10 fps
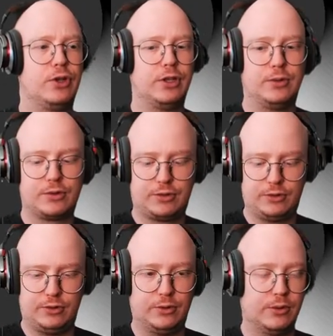can use
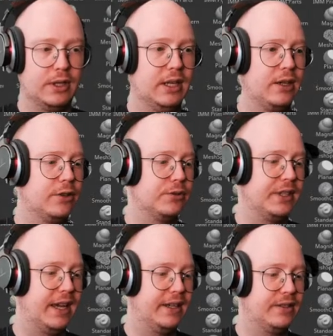to
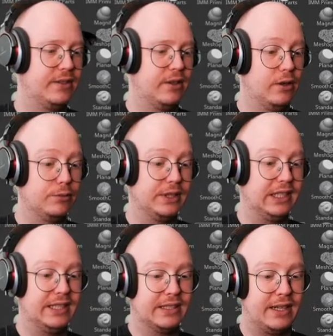create
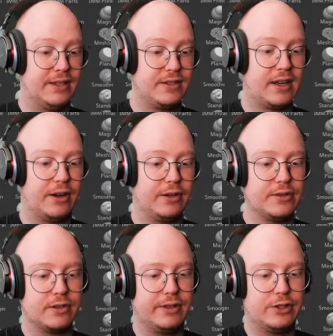really nice
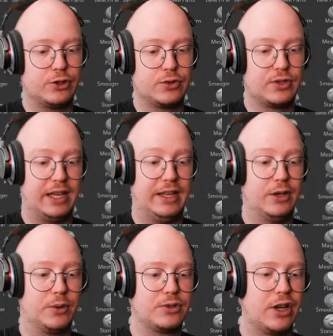characters and creatures in
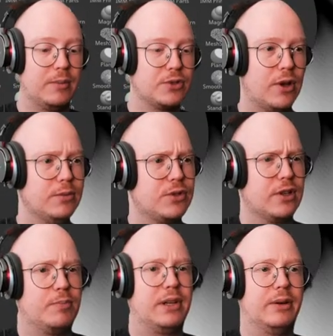no time. So I'm just
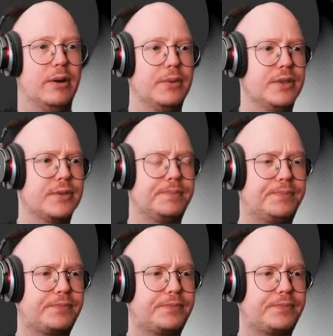going to play around with this.